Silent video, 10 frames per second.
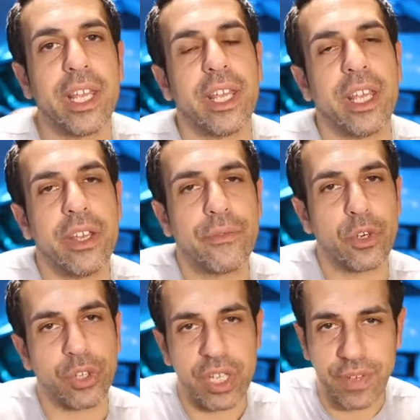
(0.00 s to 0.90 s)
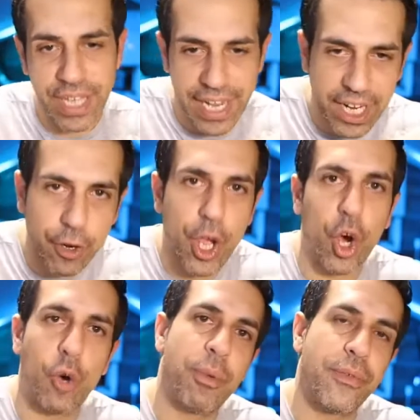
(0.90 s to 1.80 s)
if you're leaving that area
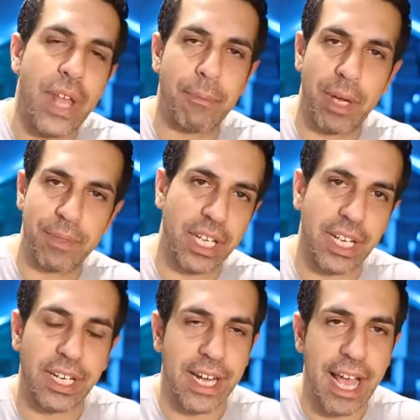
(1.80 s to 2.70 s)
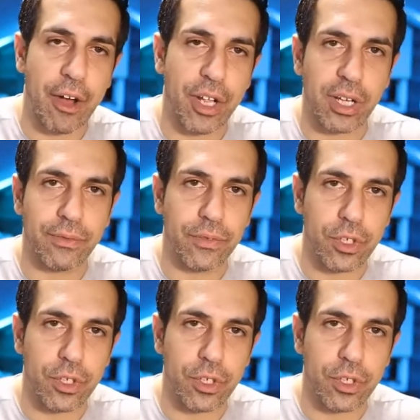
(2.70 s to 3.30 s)
open for that pup to get in and out of,